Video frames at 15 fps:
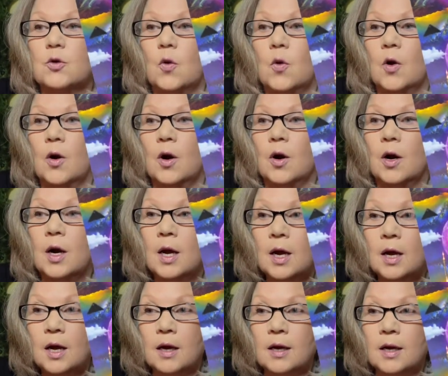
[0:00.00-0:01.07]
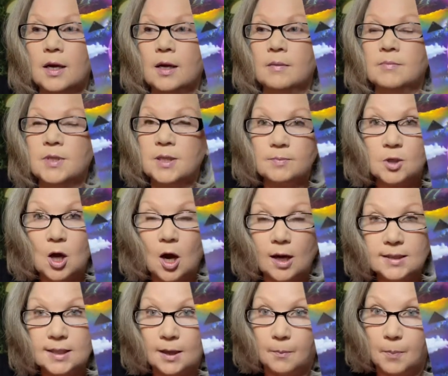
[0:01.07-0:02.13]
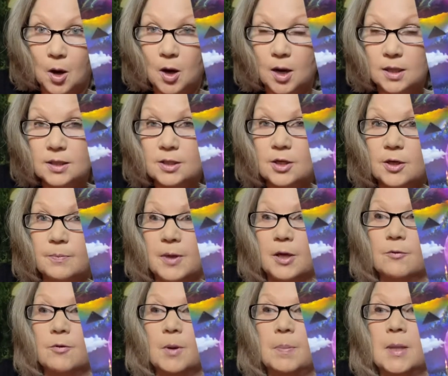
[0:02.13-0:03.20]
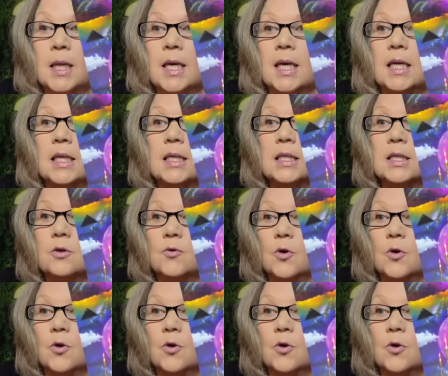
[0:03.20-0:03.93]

or some toxic boss could be replaced,